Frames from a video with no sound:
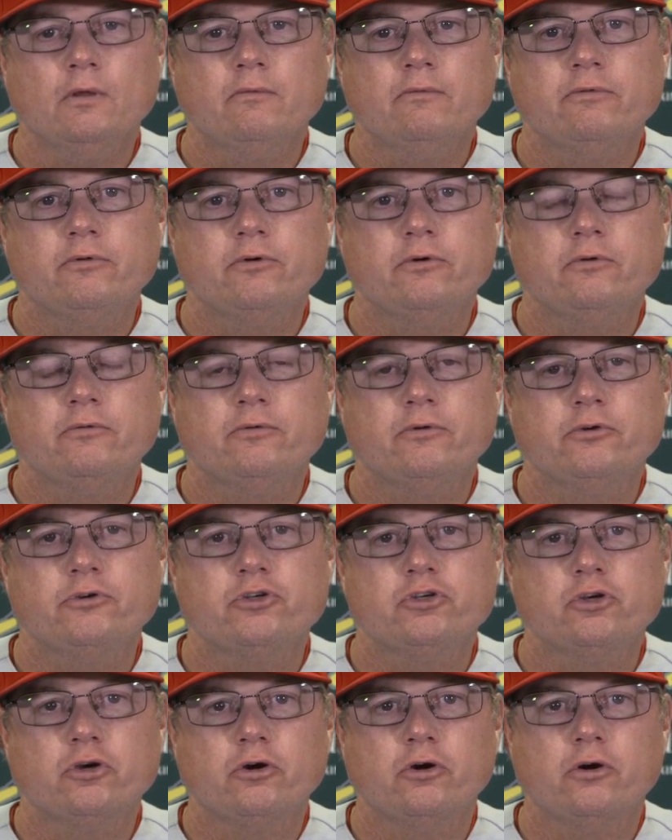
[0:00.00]
for
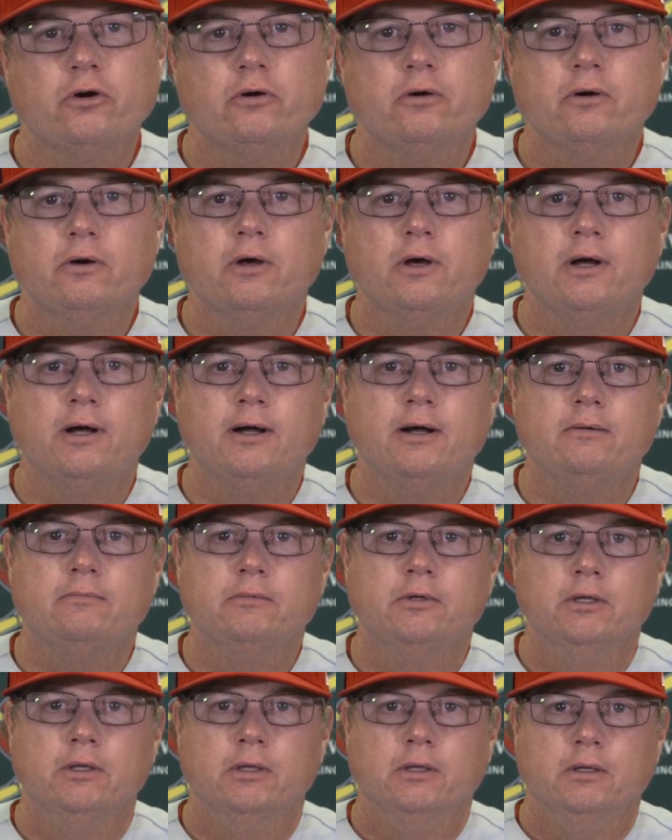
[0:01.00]
sure.
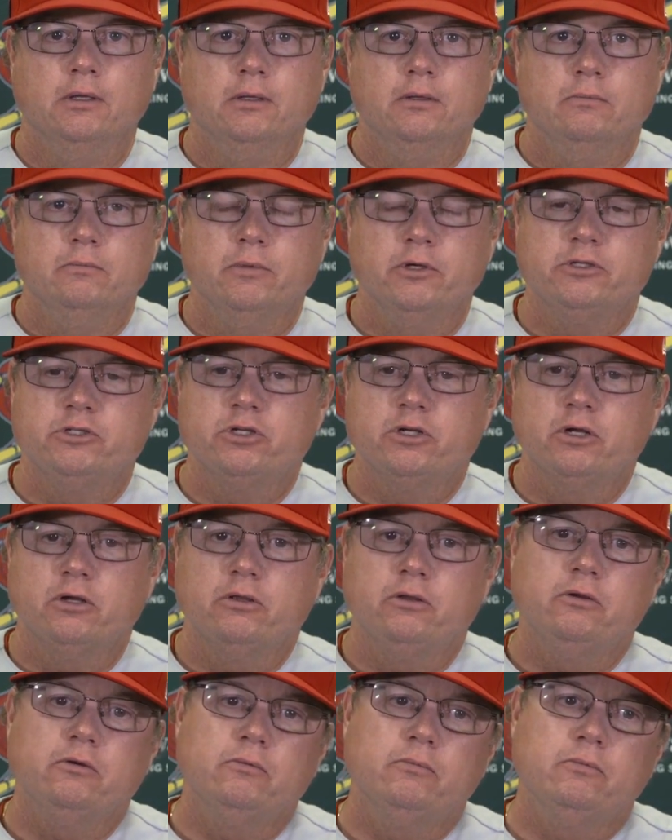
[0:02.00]
But, you
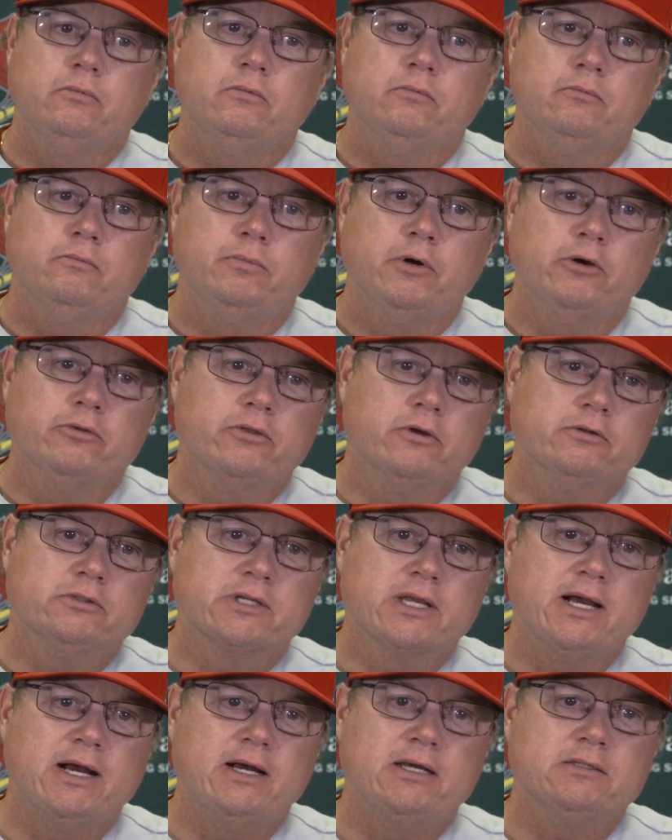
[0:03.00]
know, both those
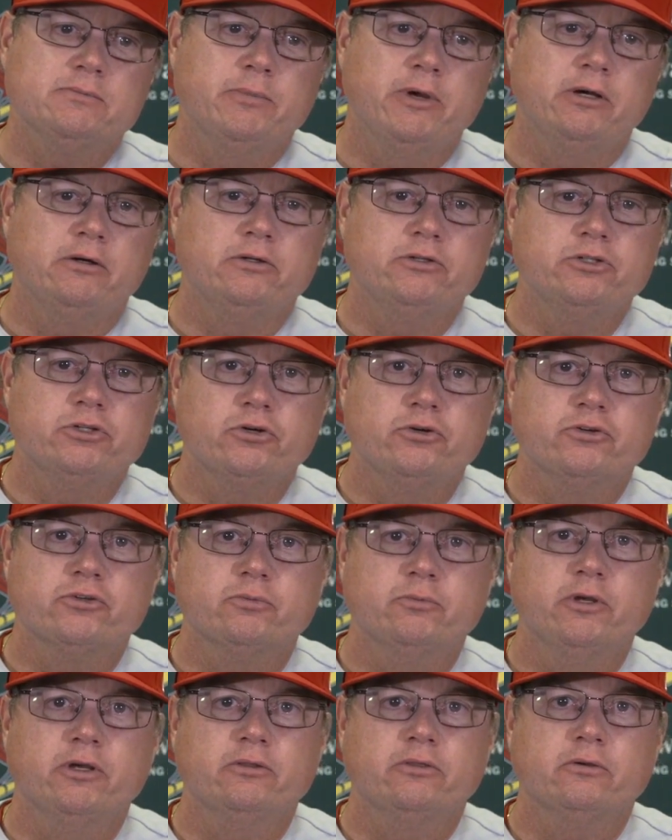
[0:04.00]
guys, Bellinger and
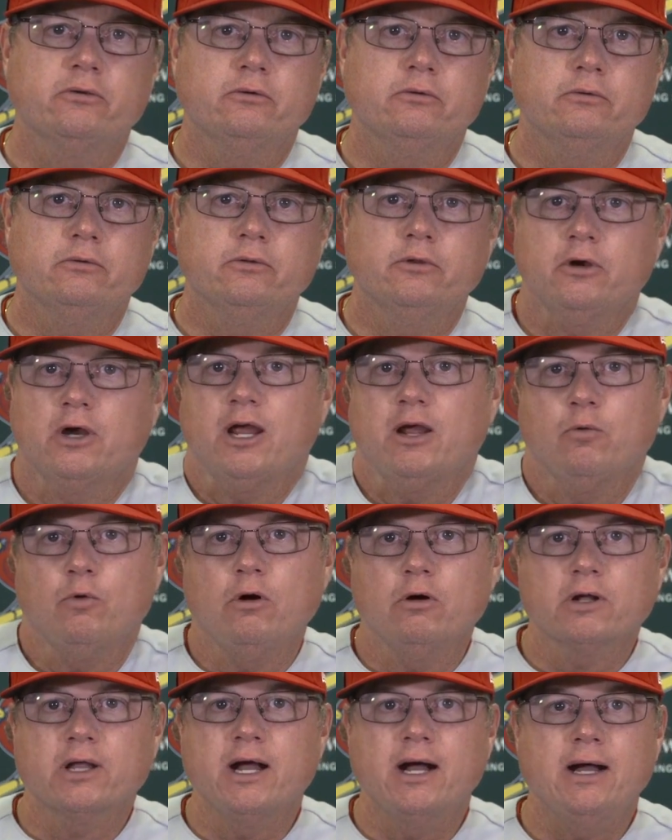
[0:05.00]
Smith, they're
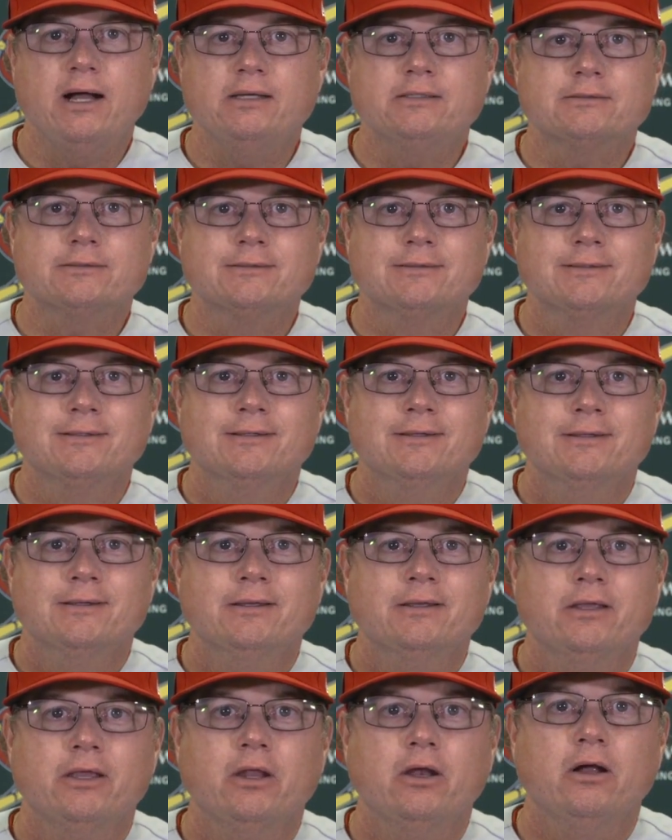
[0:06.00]
high-walk guys.
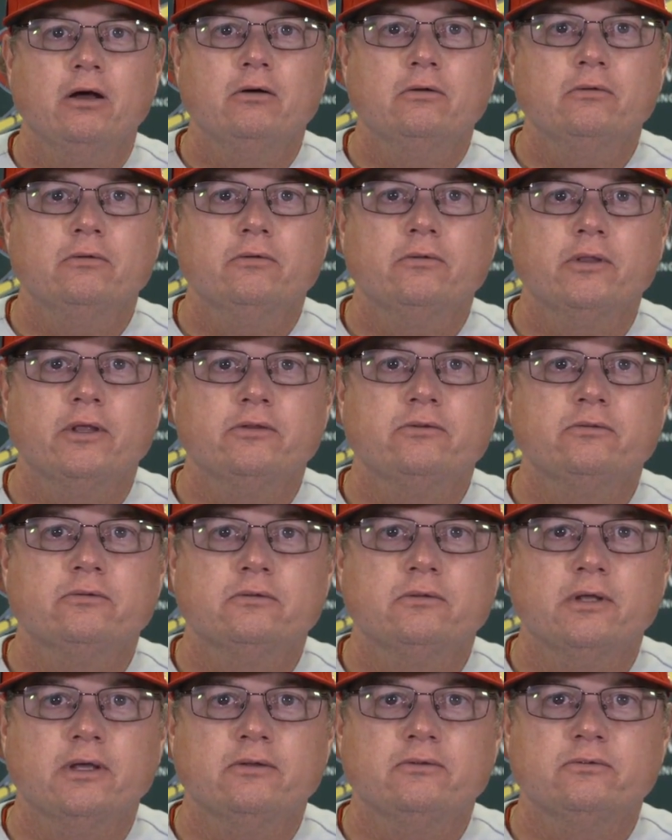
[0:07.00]
You know, that's
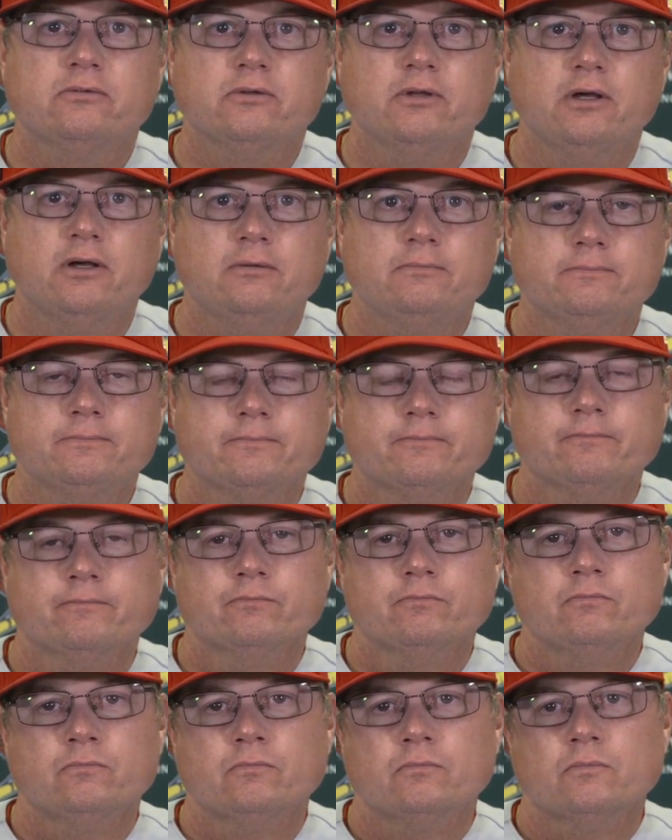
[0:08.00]
you
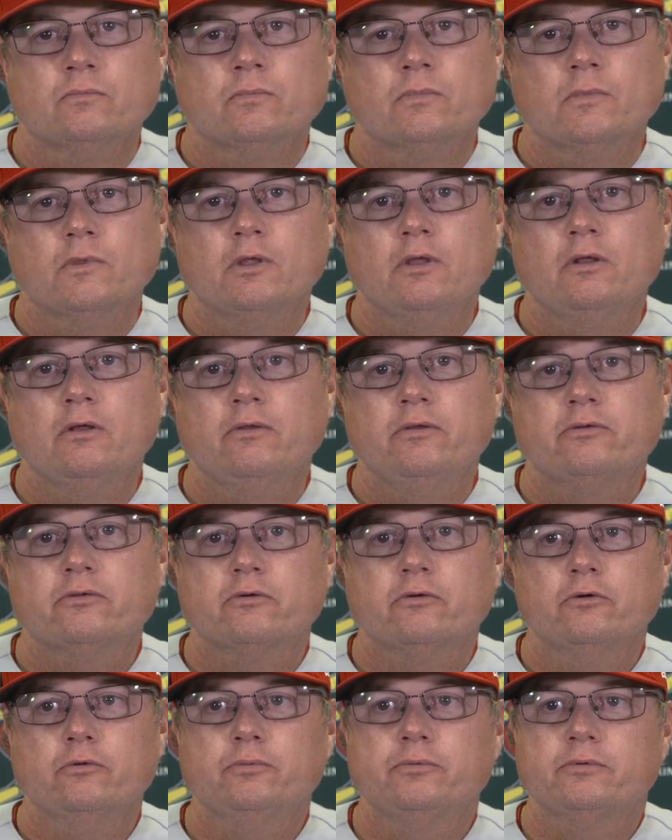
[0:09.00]
know, this
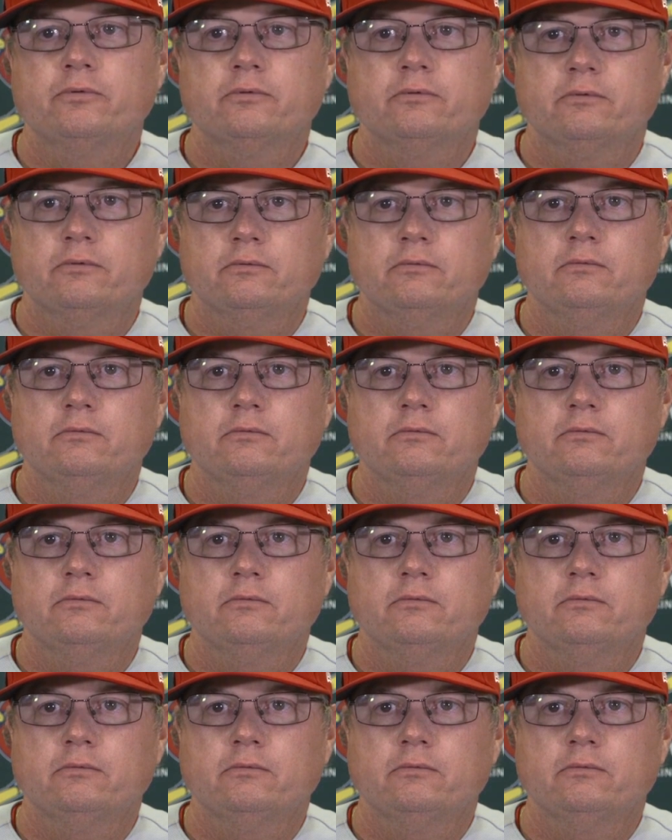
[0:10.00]
group's